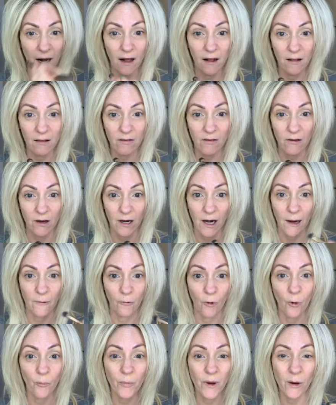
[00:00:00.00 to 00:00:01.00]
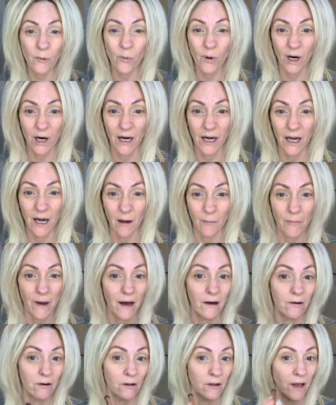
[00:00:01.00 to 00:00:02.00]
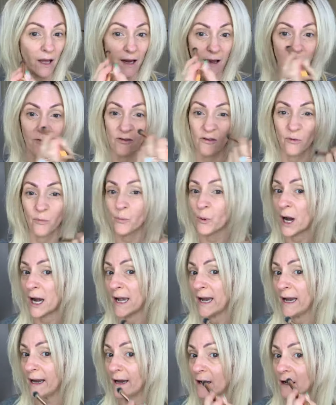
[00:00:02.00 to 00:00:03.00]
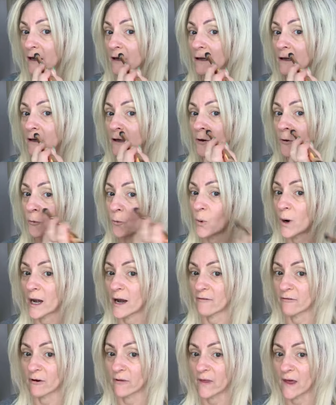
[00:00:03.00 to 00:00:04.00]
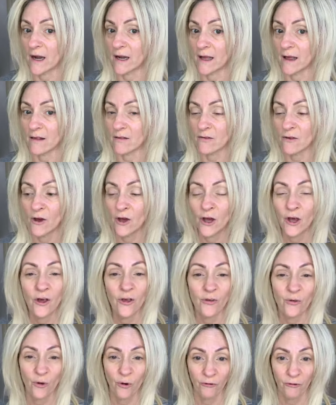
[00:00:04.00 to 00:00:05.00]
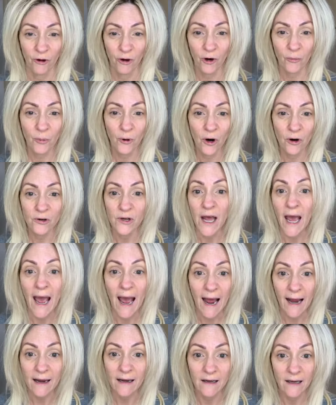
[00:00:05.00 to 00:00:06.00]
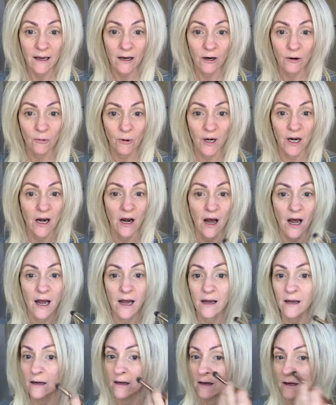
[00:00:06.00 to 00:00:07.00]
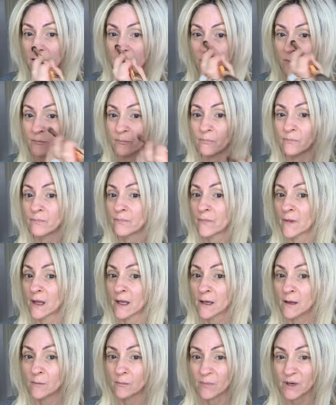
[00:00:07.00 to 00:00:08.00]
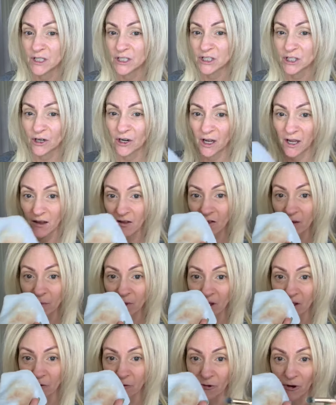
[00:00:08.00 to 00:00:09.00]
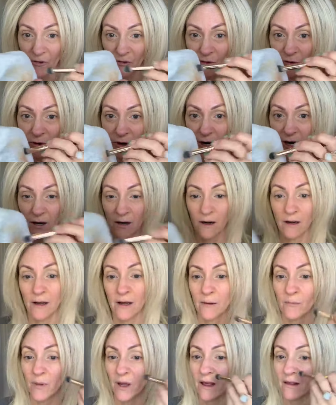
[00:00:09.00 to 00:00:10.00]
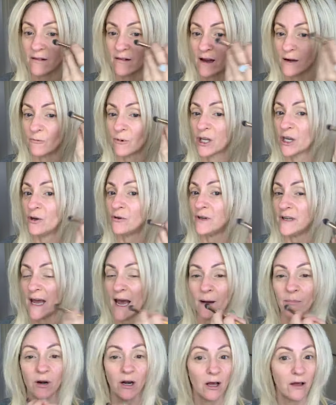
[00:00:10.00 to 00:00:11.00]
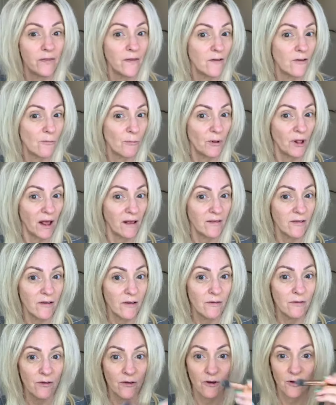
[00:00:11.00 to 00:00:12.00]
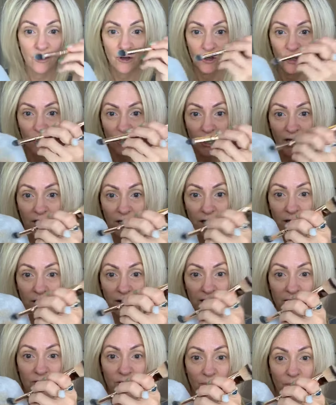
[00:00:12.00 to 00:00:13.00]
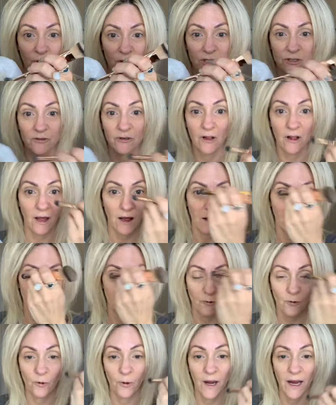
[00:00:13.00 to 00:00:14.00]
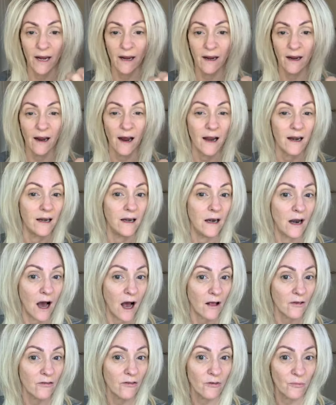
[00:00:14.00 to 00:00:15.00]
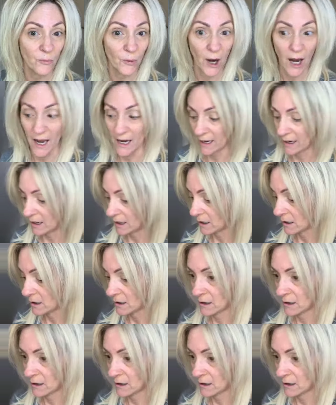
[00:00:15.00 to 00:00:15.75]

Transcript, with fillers: else and I won't be worried about like spreading whatever that is. So if you're prone to acne or whatnot, be sure you get some of this Restore because then when you dab it on these places, you're gonna clean your brush really quick and not spread